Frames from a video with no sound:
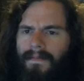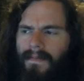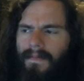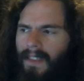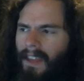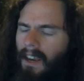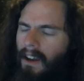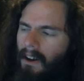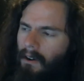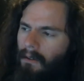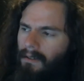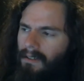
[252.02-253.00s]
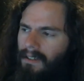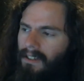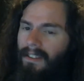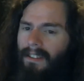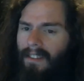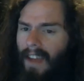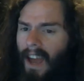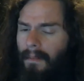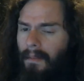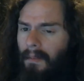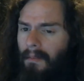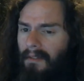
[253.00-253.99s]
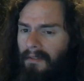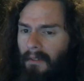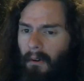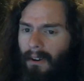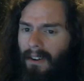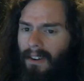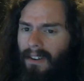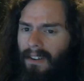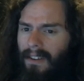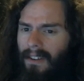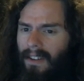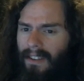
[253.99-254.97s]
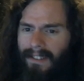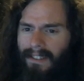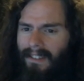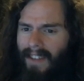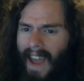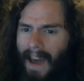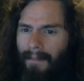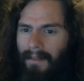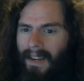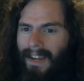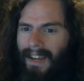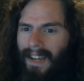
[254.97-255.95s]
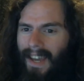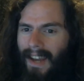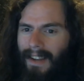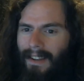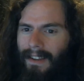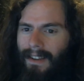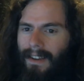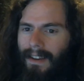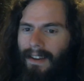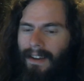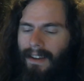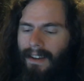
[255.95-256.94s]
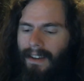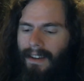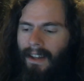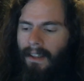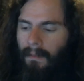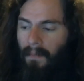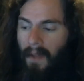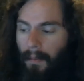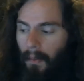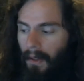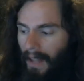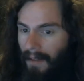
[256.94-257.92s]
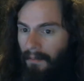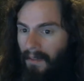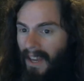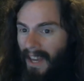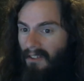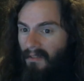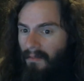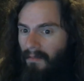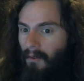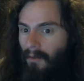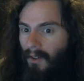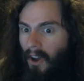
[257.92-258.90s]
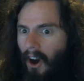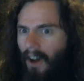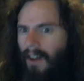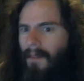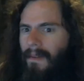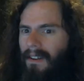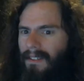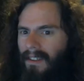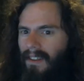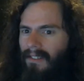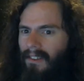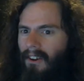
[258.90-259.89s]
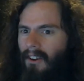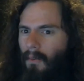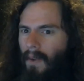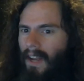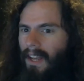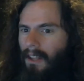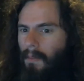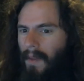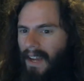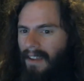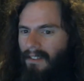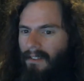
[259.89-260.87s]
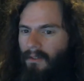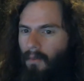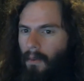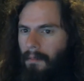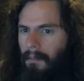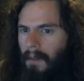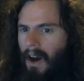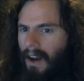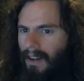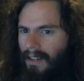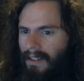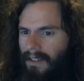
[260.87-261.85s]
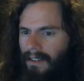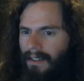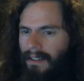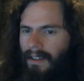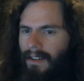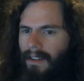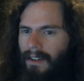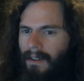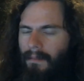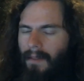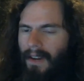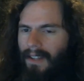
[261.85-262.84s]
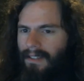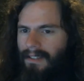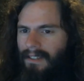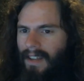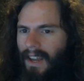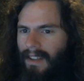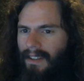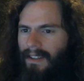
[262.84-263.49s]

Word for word: You know, because it's happened before. It's just happening again. And people like me who talk about this on a regular basis were mocked by the state.